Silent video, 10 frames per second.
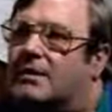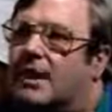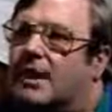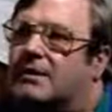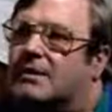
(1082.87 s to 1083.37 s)

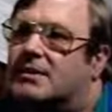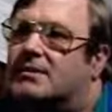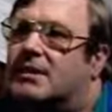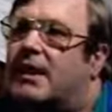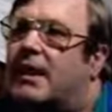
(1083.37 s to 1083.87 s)
can
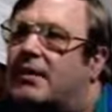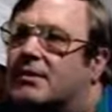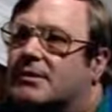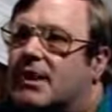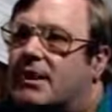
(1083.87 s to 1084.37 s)
exist alive
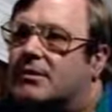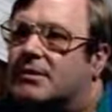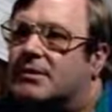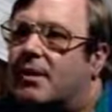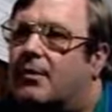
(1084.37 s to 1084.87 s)
inside the
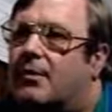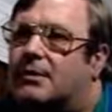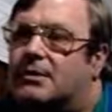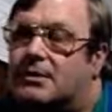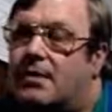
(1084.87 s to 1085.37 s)

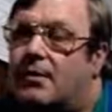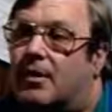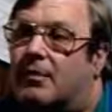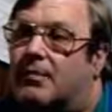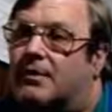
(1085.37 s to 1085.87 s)

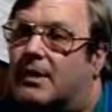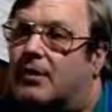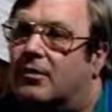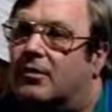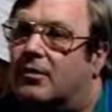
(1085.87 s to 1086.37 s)
stomach of
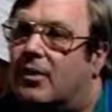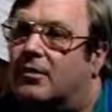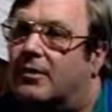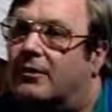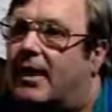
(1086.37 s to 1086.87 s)
mosquitoes for up
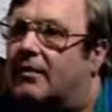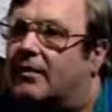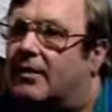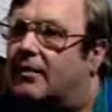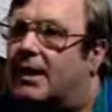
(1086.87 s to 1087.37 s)
to 5 to
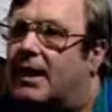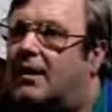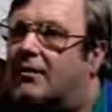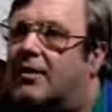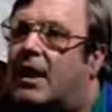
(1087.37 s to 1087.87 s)
7
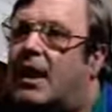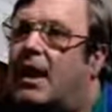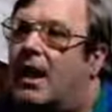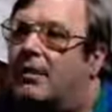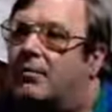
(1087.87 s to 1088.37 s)
days,
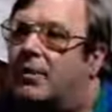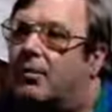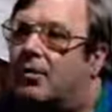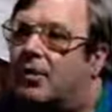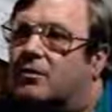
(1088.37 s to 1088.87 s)
and then be
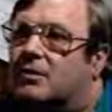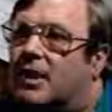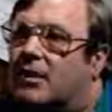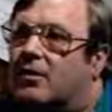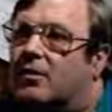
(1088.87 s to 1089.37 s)

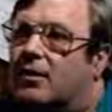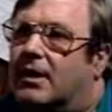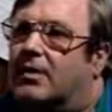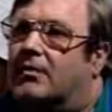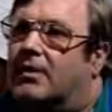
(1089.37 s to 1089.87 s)
regurgitated during the
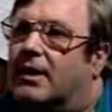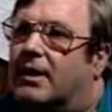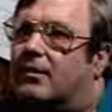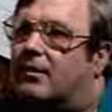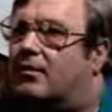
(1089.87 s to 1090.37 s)
next
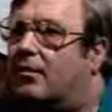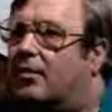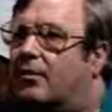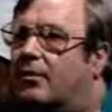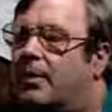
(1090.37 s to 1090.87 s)
feeding. So
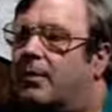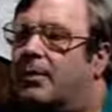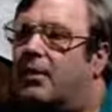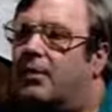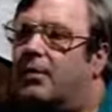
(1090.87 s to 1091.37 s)
it would
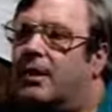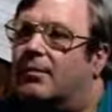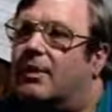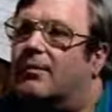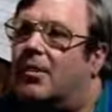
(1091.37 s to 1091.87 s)
appear to me to
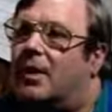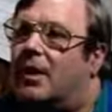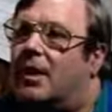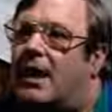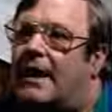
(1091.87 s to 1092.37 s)
be very
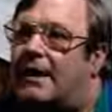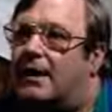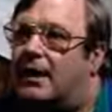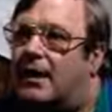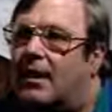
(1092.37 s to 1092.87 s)

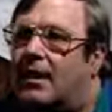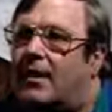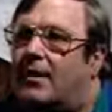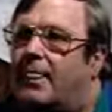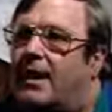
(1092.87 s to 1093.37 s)
likely
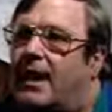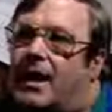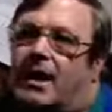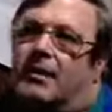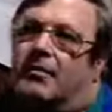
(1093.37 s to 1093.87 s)

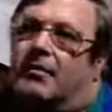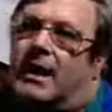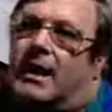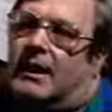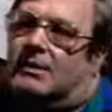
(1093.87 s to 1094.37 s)
that
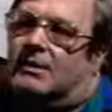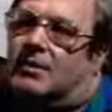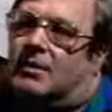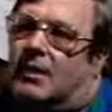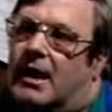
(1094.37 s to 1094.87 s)
AIDS
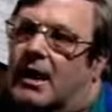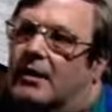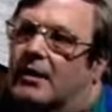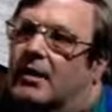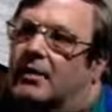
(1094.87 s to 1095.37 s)

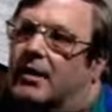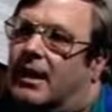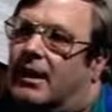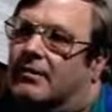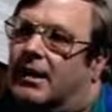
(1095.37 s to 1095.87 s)
and the
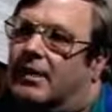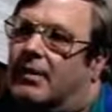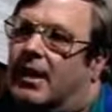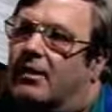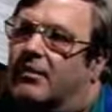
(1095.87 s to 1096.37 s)
AIDS-like
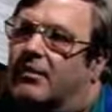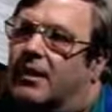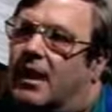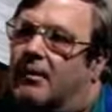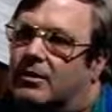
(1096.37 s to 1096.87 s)
viruses
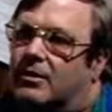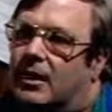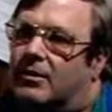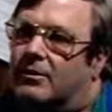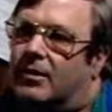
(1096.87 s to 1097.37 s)
can be
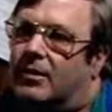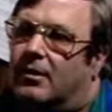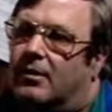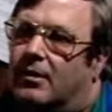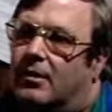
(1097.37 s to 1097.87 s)
transferred
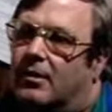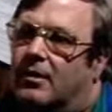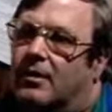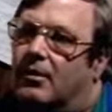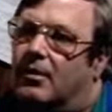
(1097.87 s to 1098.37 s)

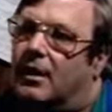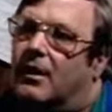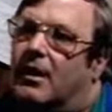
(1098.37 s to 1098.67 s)
during